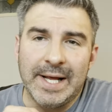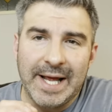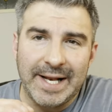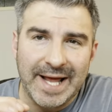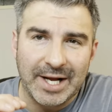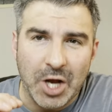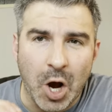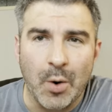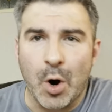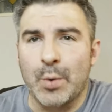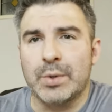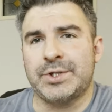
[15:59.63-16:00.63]
and that
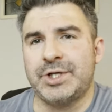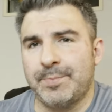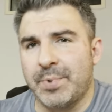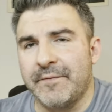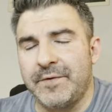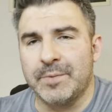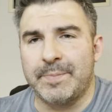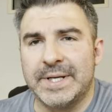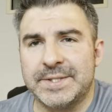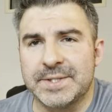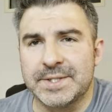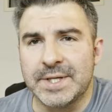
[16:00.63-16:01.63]
co-ownership of your
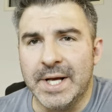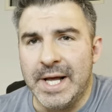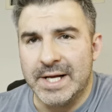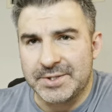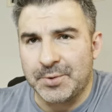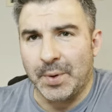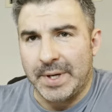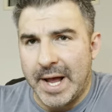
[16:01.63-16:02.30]
business is through